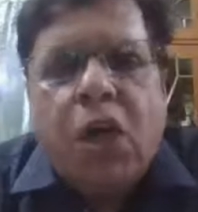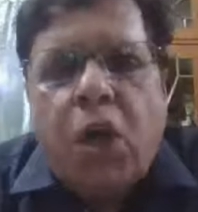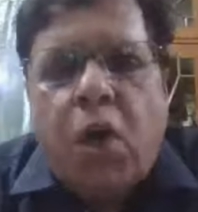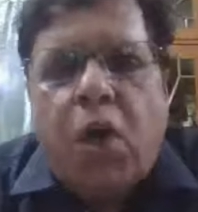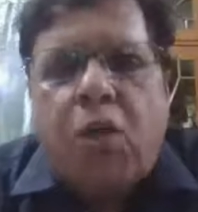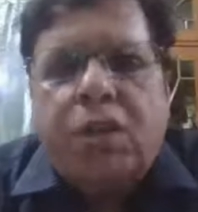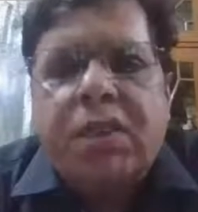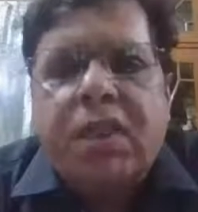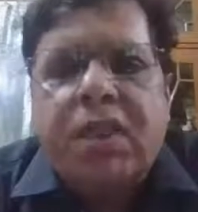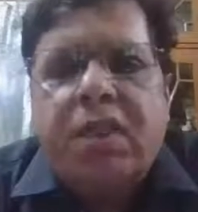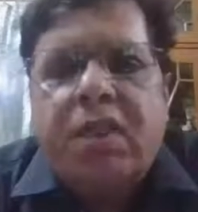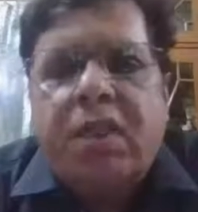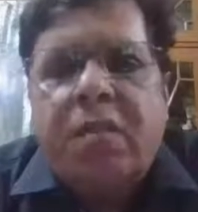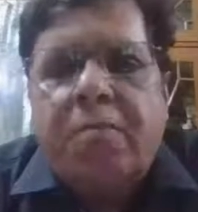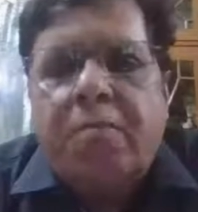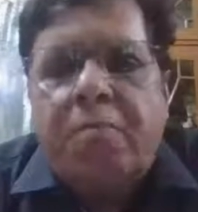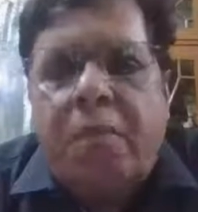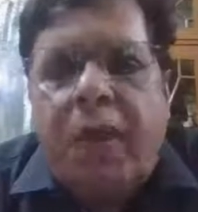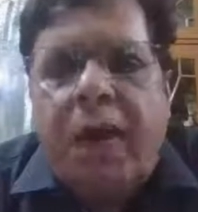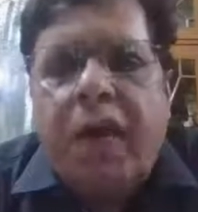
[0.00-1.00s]
causing
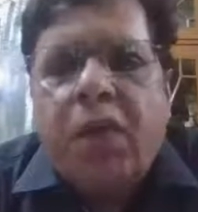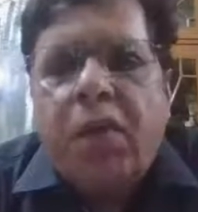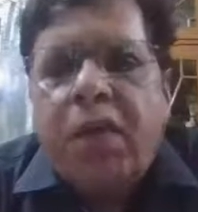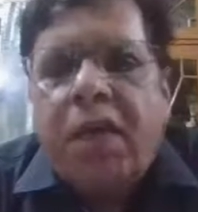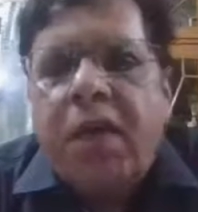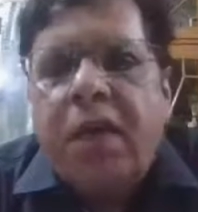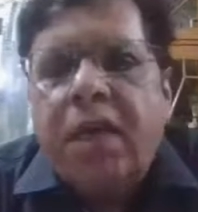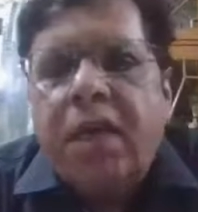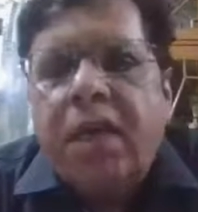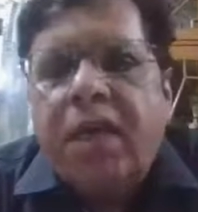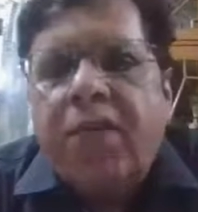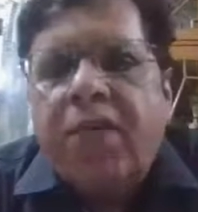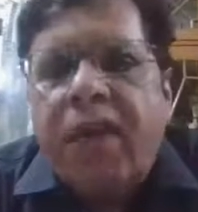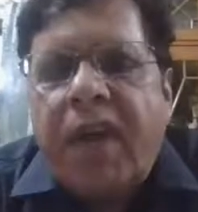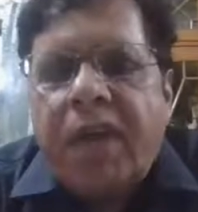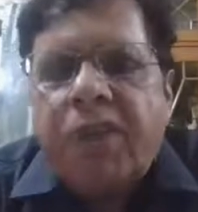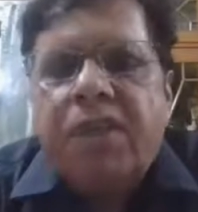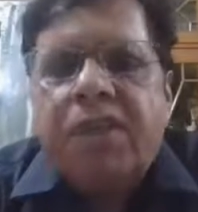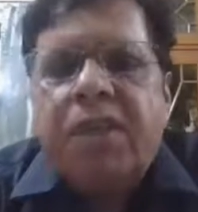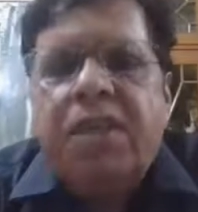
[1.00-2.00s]
myocardial
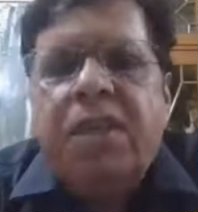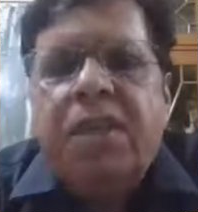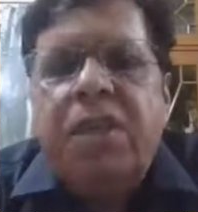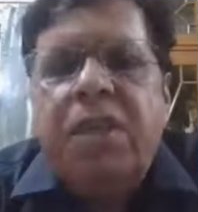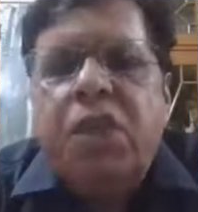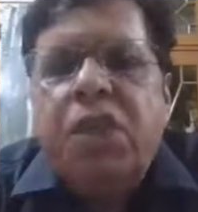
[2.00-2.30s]
infarction.